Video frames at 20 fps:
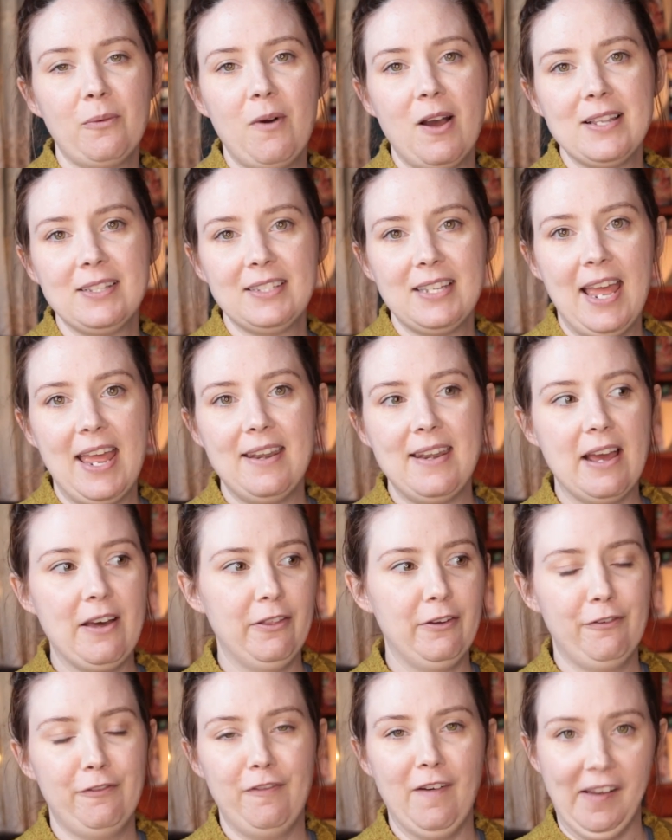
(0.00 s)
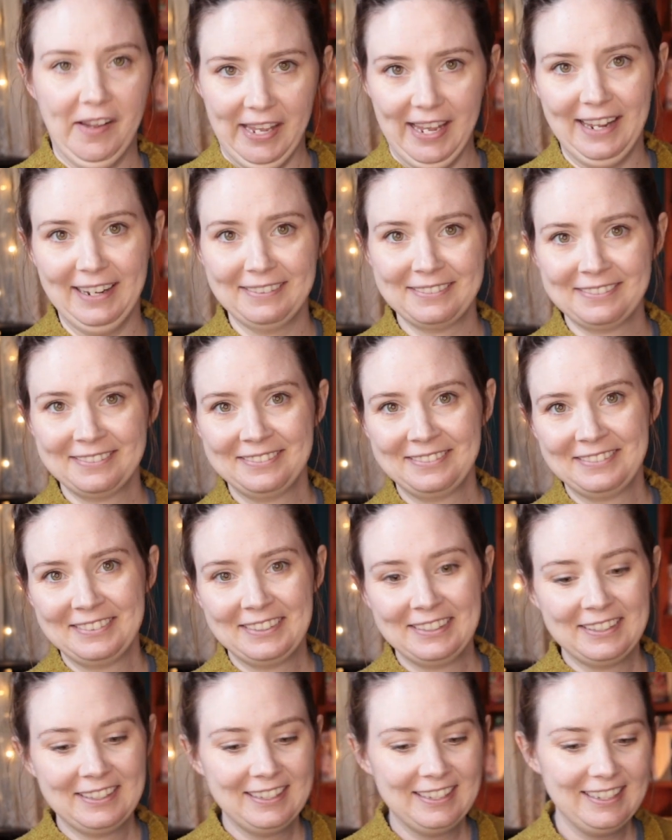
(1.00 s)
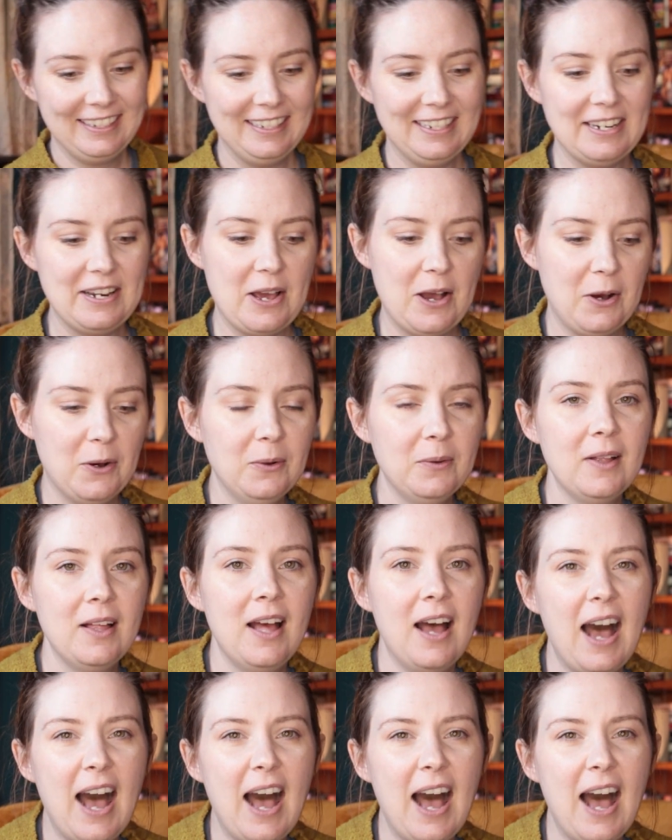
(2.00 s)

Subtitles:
once and now they're f***ing, you know?